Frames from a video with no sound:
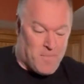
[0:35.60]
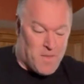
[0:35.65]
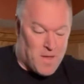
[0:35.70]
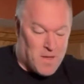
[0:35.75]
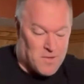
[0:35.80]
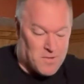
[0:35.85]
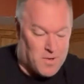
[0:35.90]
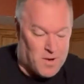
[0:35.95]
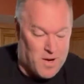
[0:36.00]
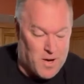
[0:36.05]

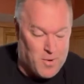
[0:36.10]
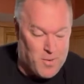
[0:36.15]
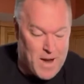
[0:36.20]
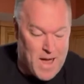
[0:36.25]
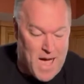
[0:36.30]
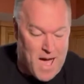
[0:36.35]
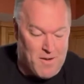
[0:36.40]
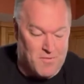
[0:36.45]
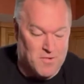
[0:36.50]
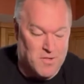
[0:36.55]
So here we
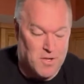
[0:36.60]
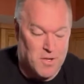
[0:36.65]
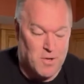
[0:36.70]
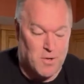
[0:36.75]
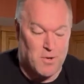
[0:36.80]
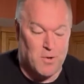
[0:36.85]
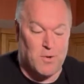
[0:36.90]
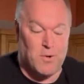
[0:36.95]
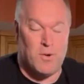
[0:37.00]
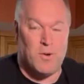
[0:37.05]
have
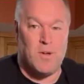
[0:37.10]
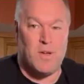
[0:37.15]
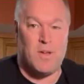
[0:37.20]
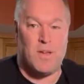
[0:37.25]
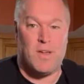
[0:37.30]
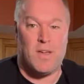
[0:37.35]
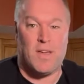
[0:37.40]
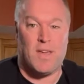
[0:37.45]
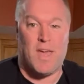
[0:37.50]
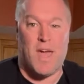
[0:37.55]
two
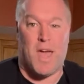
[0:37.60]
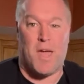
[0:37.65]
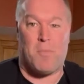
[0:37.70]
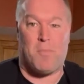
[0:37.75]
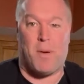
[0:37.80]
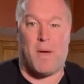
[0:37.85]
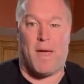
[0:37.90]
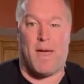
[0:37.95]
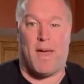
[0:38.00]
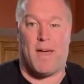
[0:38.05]
cake
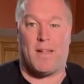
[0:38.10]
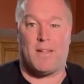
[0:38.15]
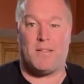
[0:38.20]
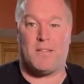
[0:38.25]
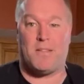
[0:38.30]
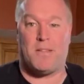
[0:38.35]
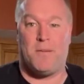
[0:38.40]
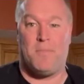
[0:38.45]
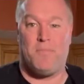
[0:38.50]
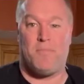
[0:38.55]

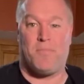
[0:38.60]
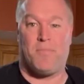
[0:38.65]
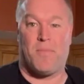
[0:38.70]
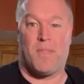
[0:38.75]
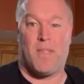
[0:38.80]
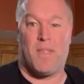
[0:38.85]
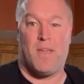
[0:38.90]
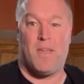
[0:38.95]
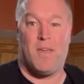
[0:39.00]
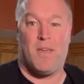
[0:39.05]
pans.
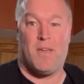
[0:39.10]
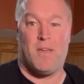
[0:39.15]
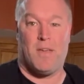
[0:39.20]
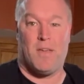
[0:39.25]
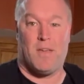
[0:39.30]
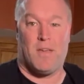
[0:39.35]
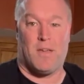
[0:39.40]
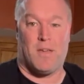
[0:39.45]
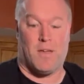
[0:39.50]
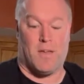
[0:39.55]

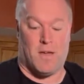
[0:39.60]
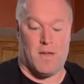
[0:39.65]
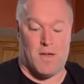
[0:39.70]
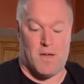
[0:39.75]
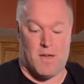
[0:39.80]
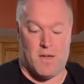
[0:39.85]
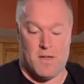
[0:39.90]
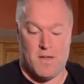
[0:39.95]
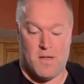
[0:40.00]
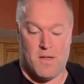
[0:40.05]

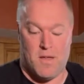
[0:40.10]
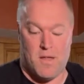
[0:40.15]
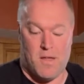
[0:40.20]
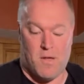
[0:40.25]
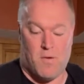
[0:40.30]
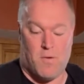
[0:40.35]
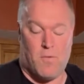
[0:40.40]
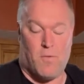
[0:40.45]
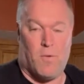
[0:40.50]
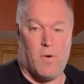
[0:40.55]
Okay,
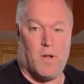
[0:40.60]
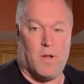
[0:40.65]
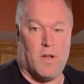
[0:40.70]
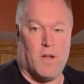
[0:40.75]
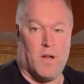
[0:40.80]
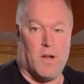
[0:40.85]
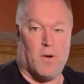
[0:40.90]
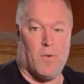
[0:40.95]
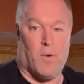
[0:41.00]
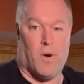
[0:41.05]
one
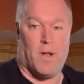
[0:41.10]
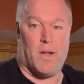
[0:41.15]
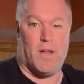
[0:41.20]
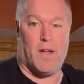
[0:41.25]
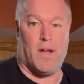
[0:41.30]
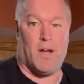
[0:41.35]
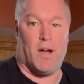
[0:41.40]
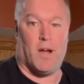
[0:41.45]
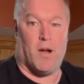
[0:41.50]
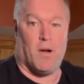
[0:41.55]
here, one
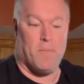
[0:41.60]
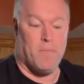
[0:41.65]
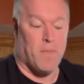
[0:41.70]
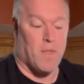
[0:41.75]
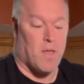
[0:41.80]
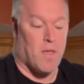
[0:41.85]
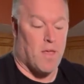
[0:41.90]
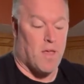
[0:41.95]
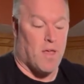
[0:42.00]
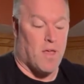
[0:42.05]
here.
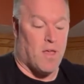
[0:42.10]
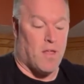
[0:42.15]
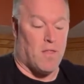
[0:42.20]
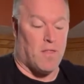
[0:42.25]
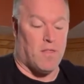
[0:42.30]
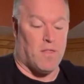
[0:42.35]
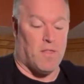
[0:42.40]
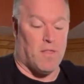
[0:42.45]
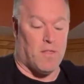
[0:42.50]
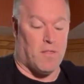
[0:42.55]

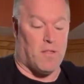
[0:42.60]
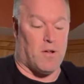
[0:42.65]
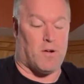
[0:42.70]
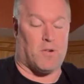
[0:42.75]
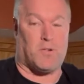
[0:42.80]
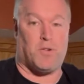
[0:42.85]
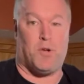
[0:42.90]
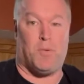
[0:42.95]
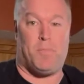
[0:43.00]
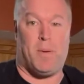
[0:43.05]
There are
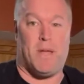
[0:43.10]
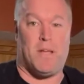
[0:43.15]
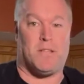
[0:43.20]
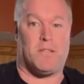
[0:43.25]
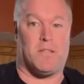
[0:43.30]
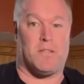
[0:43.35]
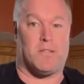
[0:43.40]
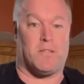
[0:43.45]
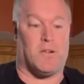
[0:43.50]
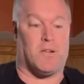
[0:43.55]
two
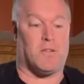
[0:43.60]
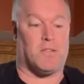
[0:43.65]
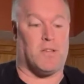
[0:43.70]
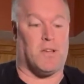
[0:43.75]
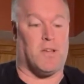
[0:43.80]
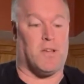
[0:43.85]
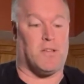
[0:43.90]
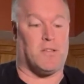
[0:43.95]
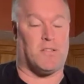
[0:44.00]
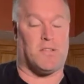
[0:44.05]
pieces. There's
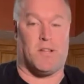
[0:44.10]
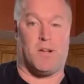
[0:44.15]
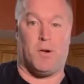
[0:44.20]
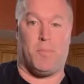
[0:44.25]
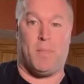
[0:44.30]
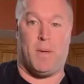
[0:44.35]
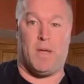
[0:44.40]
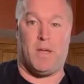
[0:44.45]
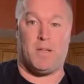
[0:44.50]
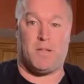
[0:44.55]
a center
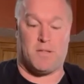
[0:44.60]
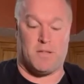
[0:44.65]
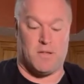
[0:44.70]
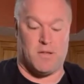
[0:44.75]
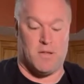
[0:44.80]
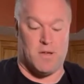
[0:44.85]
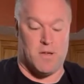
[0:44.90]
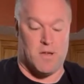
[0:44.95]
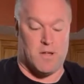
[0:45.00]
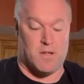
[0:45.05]
piece,
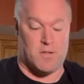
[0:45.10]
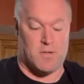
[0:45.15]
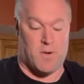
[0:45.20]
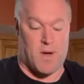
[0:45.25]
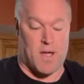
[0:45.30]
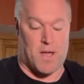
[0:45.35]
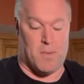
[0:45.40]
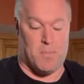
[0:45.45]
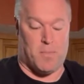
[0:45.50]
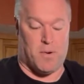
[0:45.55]
so I
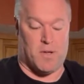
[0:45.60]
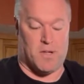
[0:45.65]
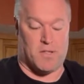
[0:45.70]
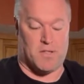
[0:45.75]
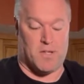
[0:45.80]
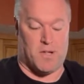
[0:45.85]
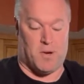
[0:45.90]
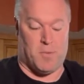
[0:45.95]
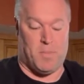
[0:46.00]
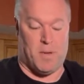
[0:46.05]
can put a
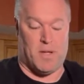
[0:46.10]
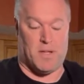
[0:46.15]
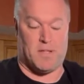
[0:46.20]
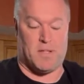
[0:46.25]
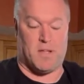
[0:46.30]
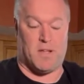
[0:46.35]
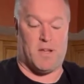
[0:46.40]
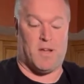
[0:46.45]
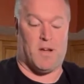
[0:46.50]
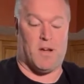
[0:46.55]
center piece
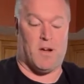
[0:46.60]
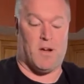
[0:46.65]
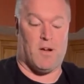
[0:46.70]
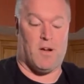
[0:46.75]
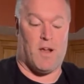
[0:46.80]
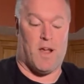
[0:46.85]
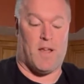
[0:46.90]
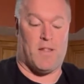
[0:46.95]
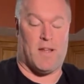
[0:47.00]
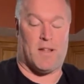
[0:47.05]
in
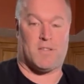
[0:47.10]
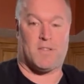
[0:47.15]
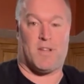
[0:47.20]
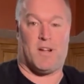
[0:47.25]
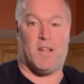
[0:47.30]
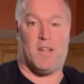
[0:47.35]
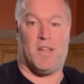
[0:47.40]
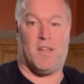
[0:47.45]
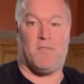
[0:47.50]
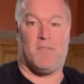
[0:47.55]
here, and that's going
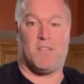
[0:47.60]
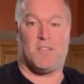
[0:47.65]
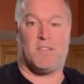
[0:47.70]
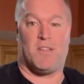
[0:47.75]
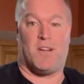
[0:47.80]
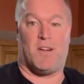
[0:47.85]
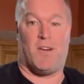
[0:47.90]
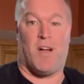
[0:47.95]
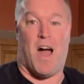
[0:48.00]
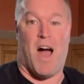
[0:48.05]
to leave the
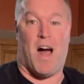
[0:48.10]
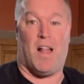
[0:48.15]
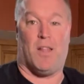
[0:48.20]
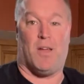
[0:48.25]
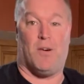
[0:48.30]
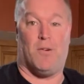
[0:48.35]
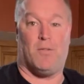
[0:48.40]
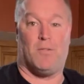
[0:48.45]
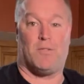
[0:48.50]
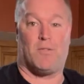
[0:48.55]
center
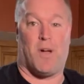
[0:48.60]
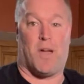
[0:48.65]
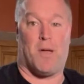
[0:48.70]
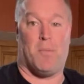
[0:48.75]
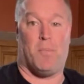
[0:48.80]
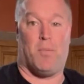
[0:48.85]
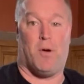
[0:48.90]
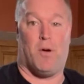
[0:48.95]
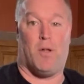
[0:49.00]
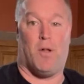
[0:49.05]
hollow, so I can
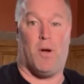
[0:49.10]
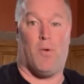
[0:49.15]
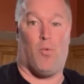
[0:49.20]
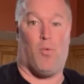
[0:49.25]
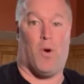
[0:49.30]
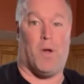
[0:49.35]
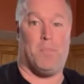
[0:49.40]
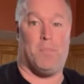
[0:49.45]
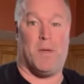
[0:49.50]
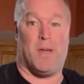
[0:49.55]
put
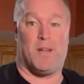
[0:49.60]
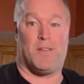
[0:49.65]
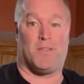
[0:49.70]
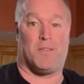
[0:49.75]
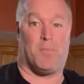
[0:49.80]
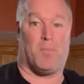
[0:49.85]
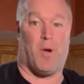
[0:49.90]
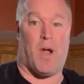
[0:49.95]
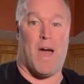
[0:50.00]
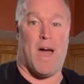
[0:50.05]
one big
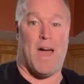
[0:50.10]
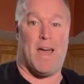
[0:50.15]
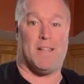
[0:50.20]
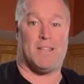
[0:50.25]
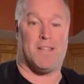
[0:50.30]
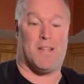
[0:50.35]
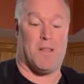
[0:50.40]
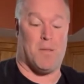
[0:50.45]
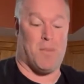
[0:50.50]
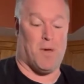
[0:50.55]
surprise
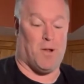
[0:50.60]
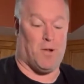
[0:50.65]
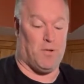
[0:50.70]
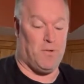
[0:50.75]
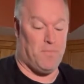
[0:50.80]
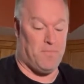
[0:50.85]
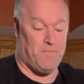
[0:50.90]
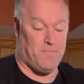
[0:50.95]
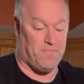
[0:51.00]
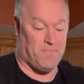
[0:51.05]
in the
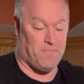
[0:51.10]
middle.